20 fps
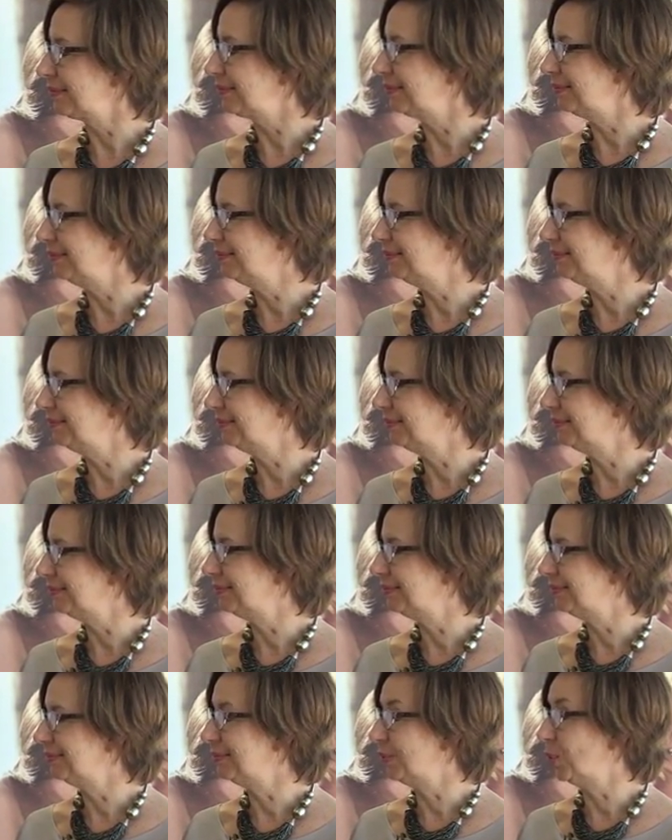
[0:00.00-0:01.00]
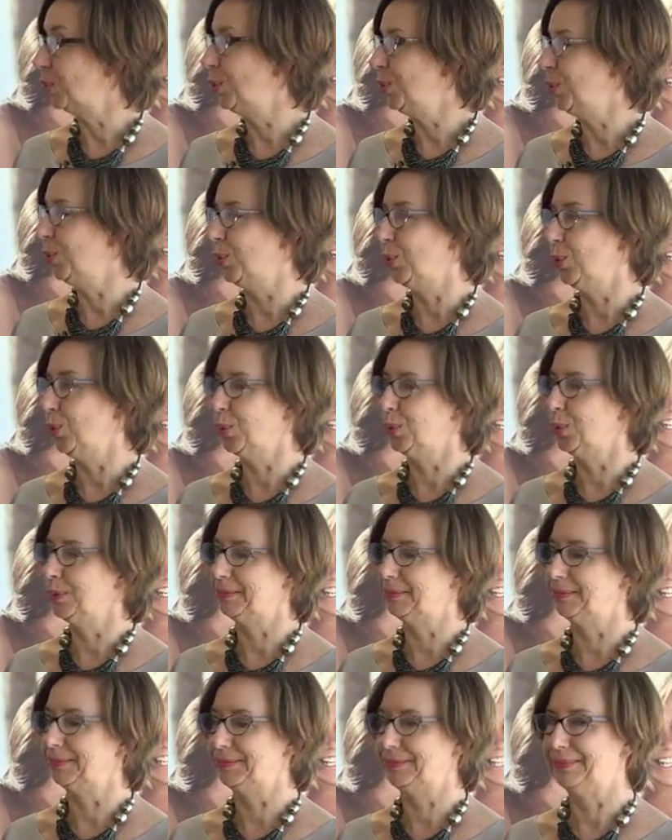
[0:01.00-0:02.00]

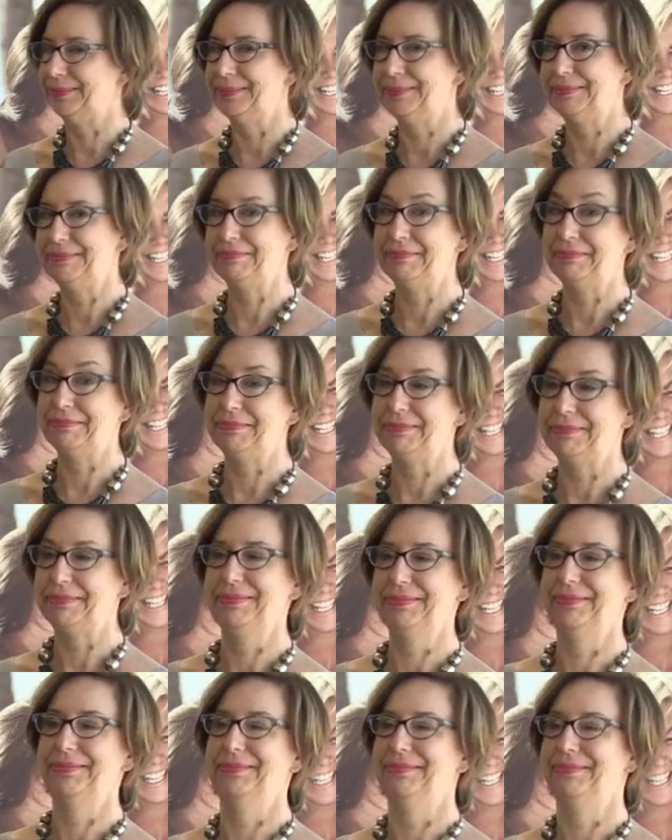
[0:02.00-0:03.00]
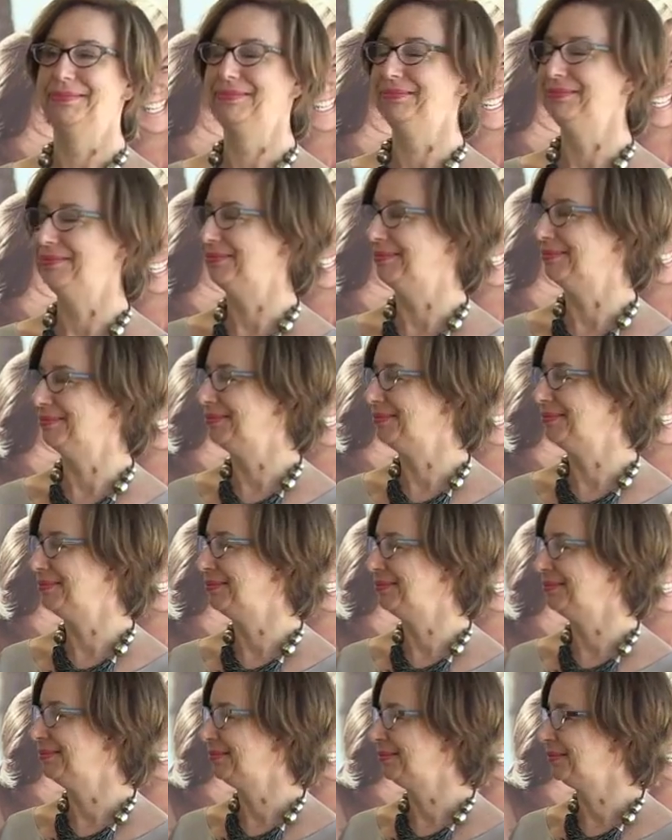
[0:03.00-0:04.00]

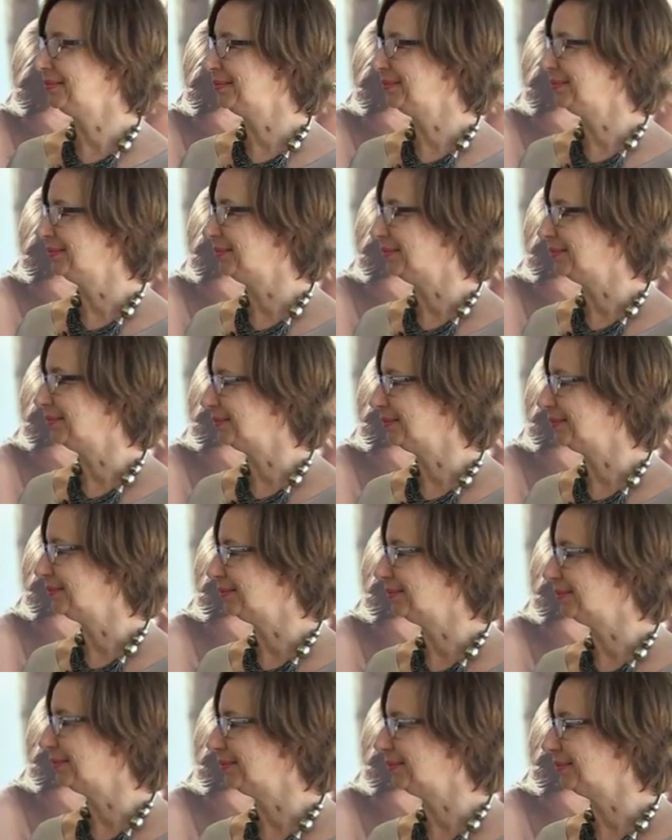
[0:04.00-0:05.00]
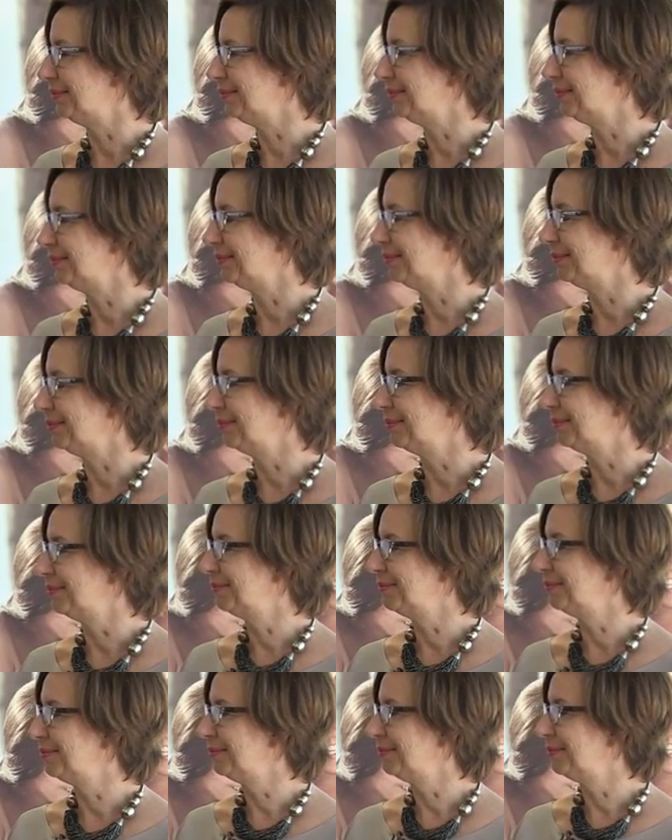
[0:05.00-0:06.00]

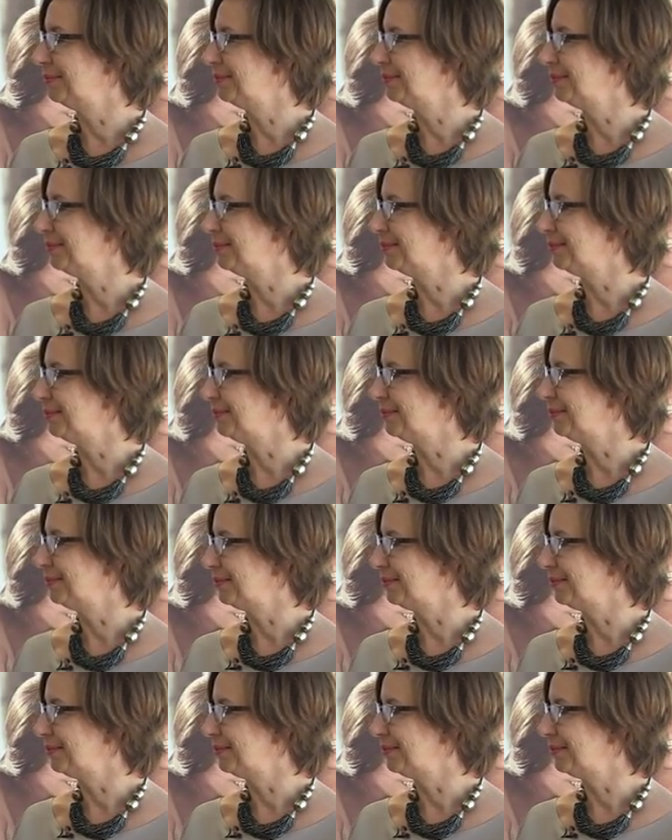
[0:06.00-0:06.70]
The person shown says nothing.